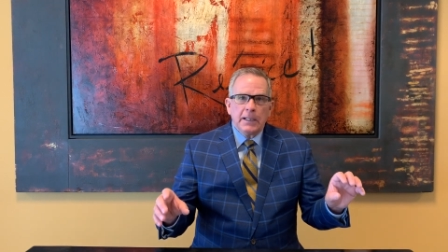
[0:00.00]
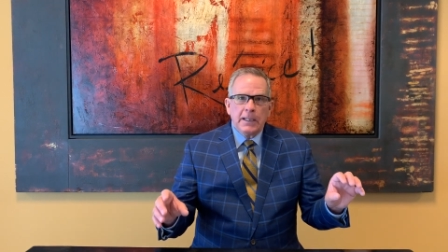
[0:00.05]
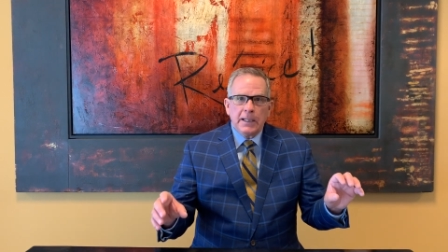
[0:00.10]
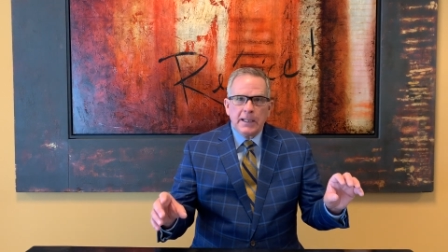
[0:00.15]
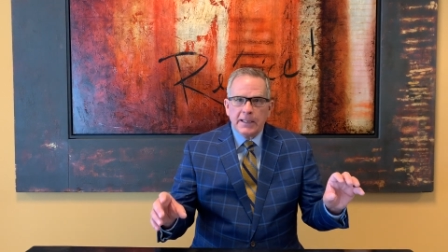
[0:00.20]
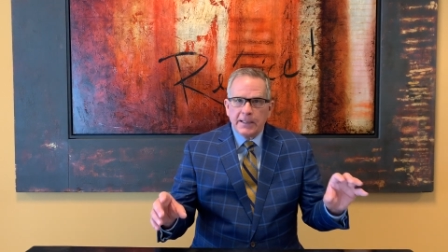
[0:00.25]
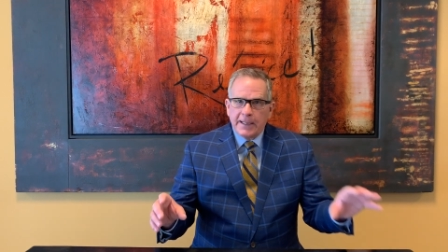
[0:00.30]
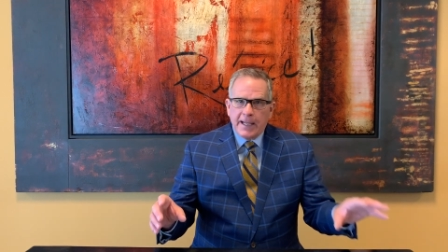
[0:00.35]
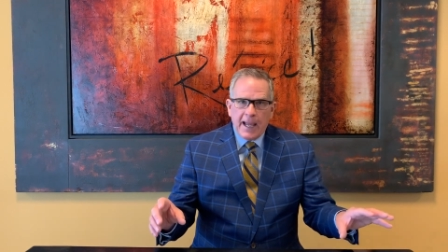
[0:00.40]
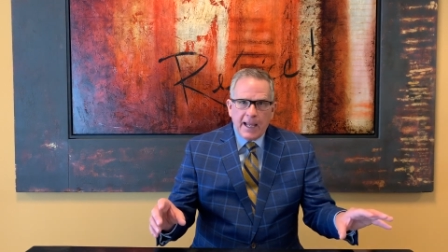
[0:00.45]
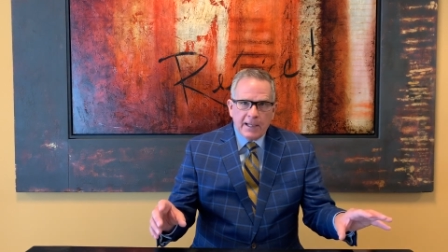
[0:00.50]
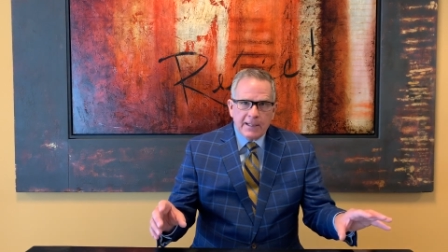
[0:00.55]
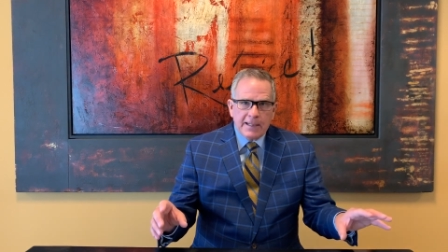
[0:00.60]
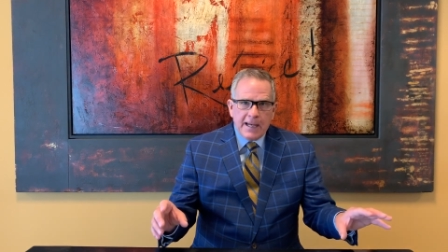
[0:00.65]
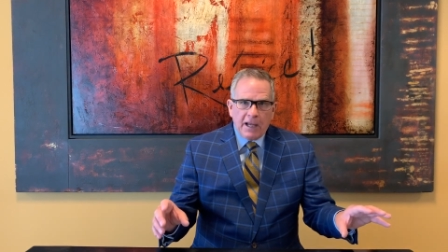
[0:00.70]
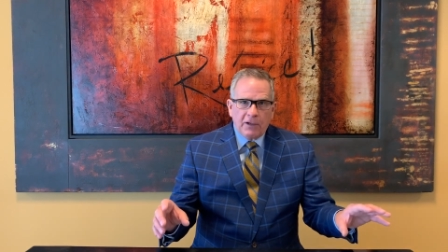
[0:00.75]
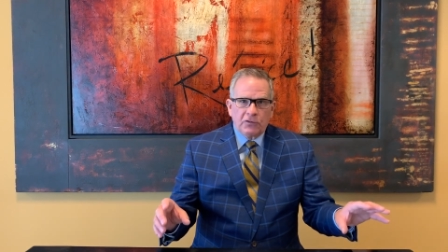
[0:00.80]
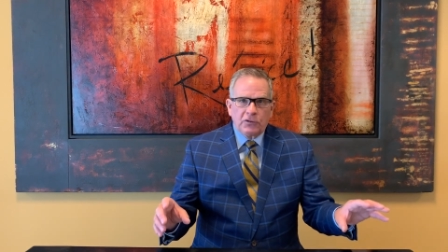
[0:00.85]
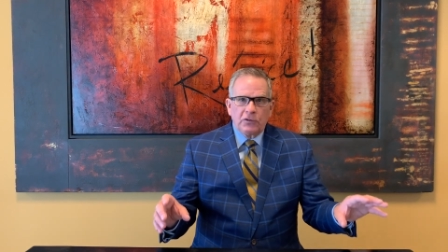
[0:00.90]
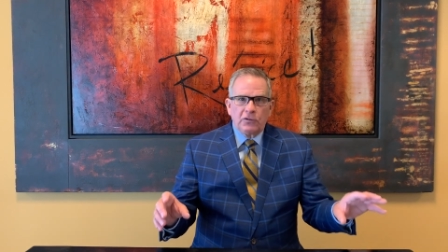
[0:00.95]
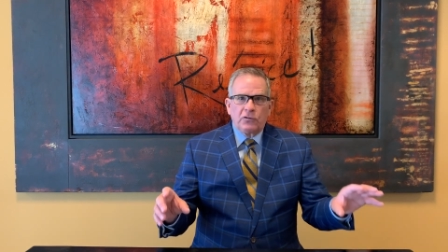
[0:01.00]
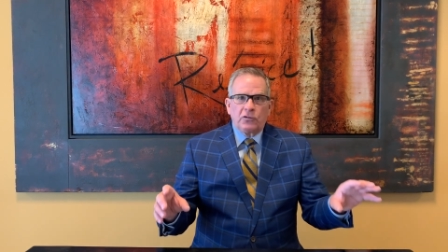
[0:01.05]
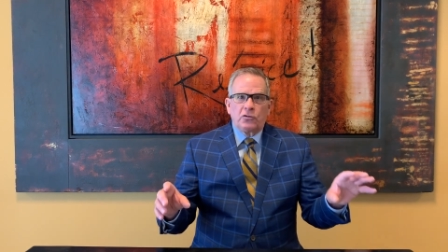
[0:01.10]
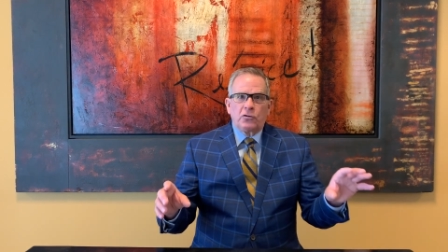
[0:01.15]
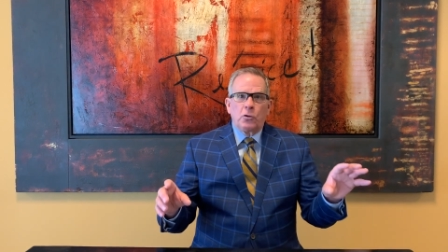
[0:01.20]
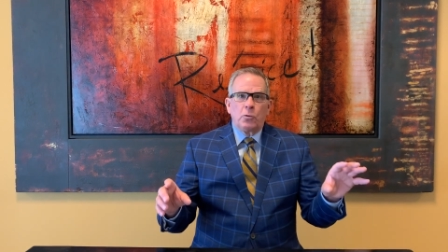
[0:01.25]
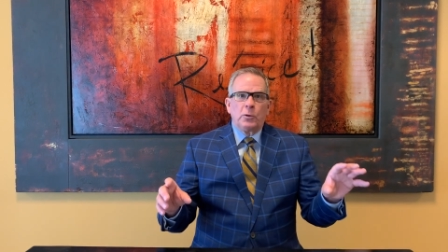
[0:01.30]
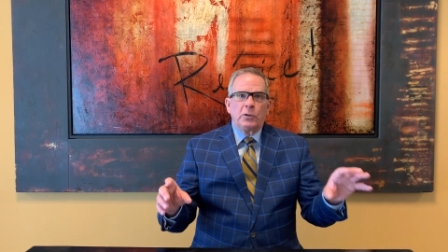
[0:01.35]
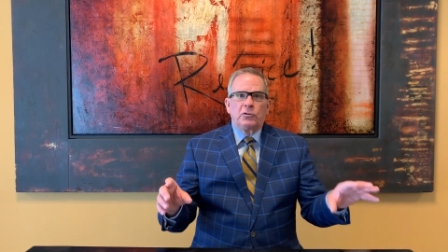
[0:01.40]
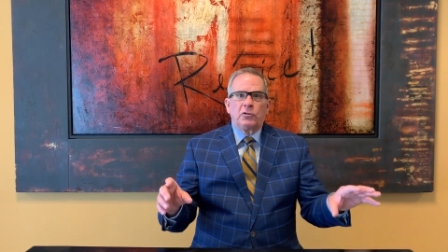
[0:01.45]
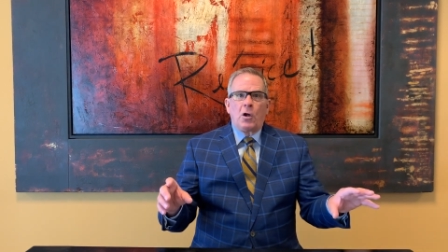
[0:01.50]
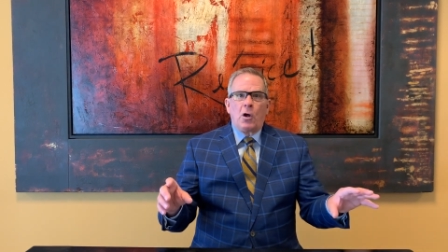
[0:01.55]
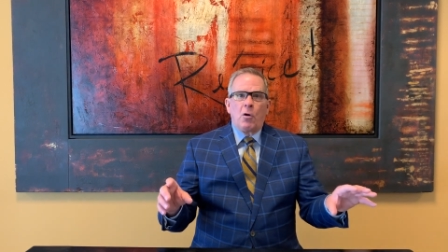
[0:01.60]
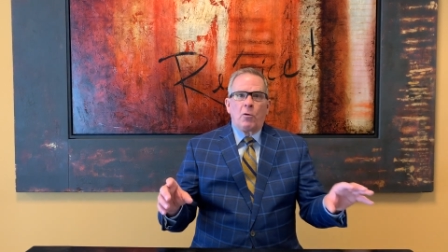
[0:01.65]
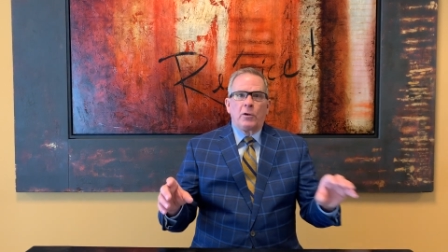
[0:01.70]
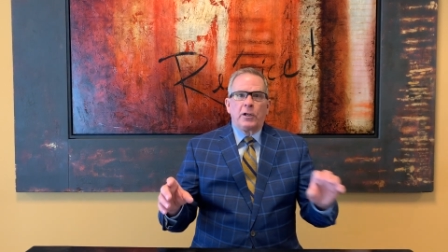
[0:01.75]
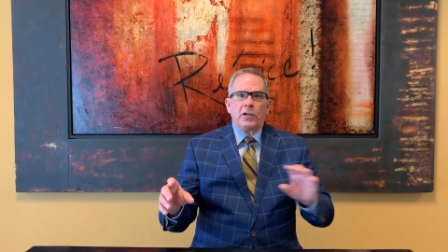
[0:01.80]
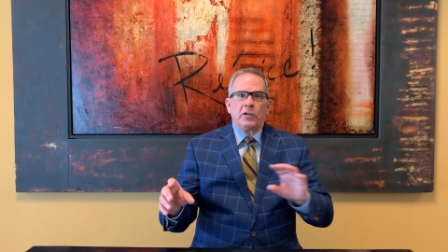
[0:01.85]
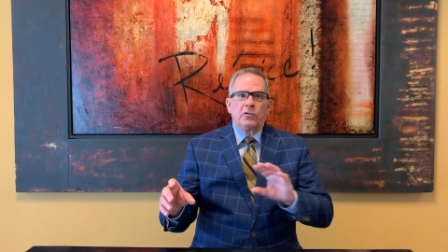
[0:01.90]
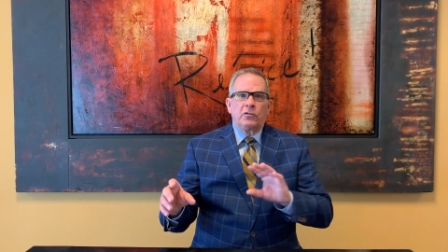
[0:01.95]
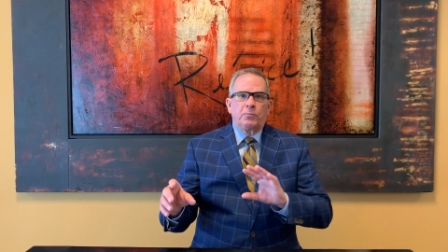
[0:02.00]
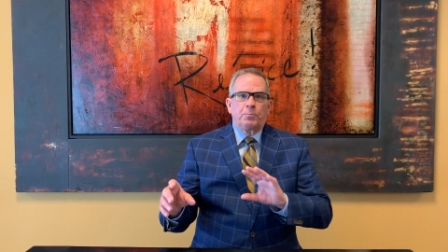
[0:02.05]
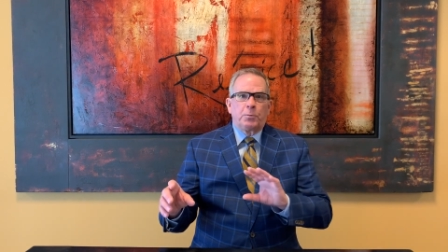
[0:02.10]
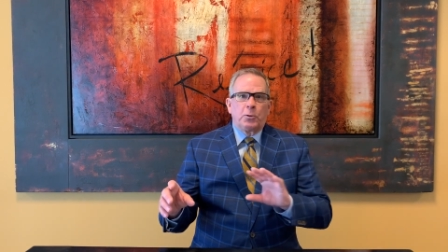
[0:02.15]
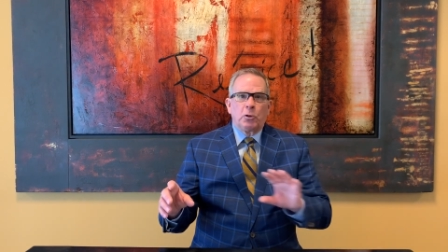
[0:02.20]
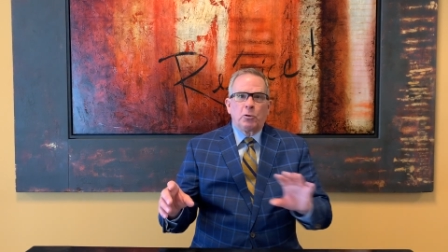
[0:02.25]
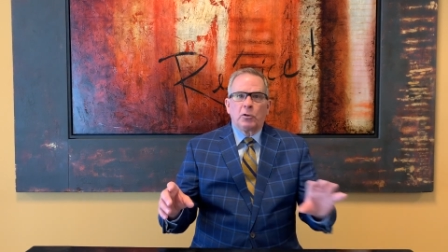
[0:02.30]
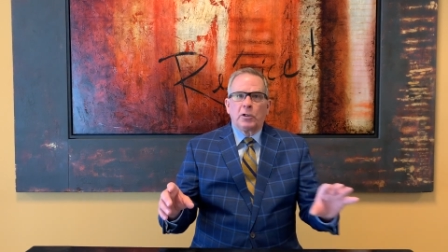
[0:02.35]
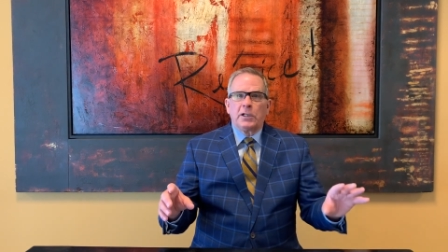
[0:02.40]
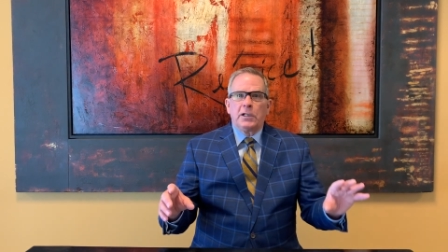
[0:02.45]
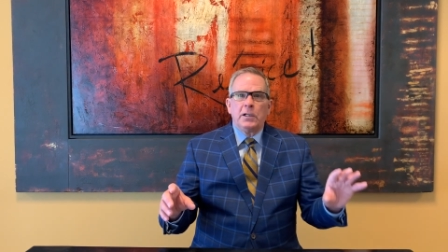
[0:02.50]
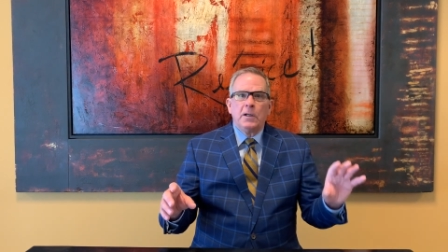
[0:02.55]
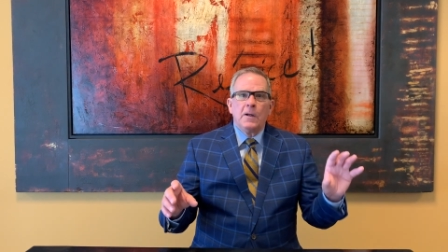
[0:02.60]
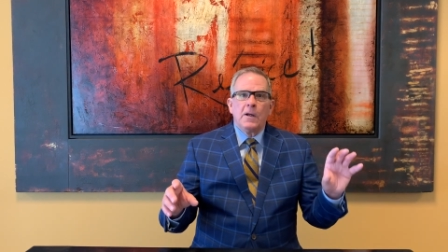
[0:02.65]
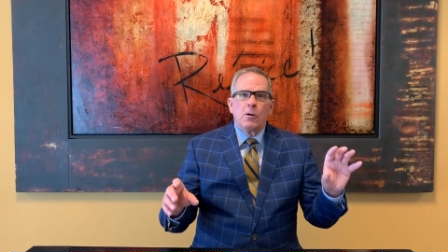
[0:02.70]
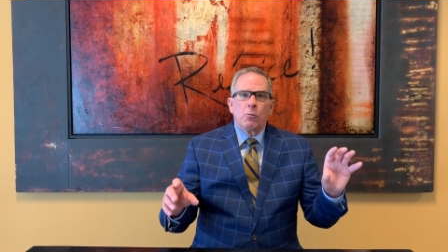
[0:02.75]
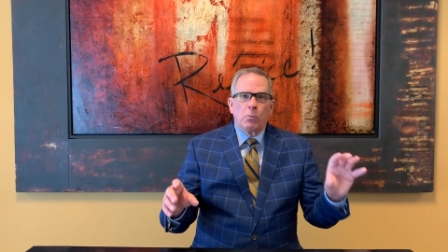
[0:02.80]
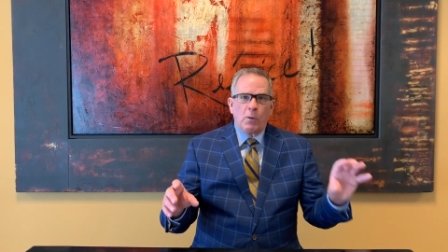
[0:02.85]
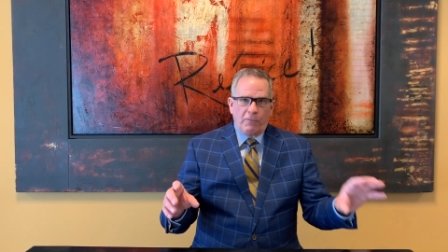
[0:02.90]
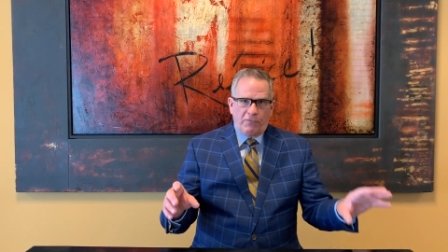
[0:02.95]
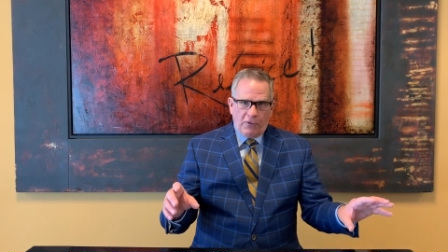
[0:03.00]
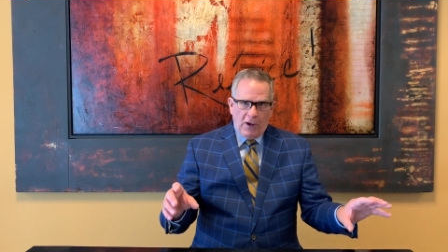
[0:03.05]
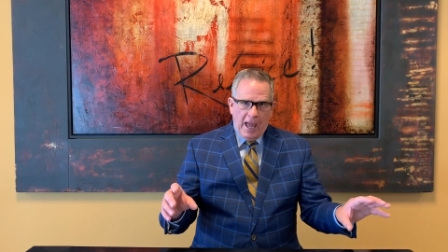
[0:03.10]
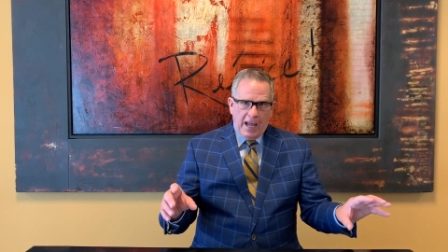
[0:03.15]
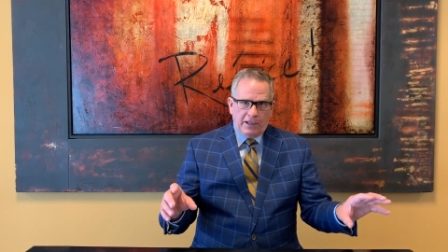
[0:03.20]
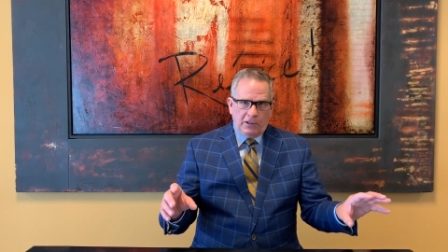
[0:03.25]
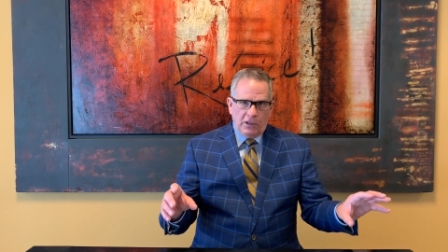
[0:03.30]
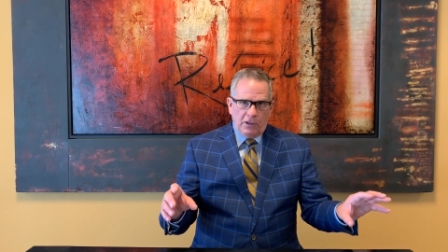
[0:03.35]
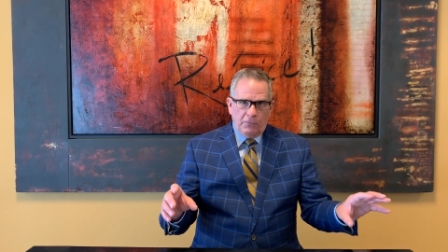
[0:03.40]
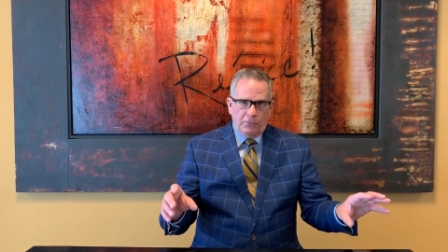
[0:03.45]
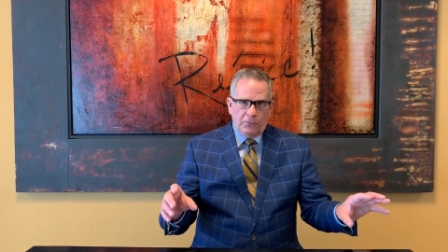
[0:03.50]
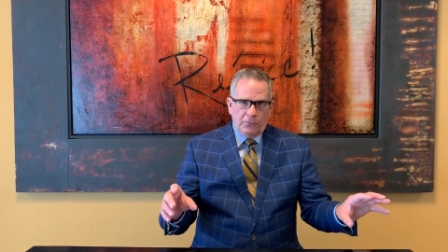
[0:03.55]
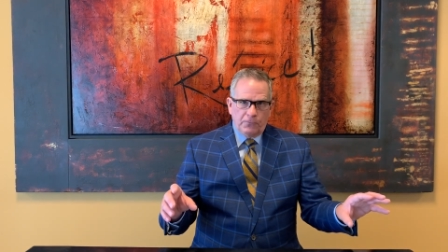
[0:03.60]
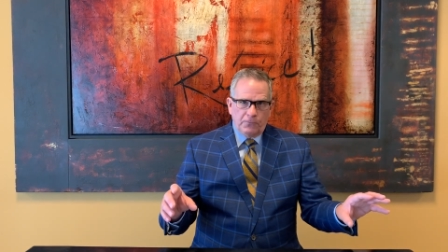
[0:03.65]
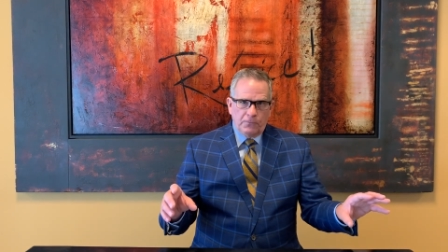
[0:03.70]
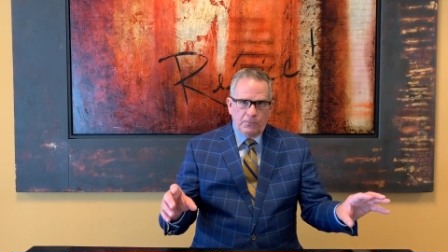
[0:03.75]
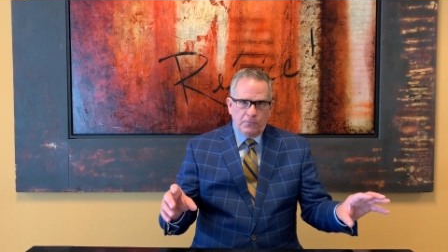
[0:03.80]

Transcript: incandescence to its own, it is purely reflective.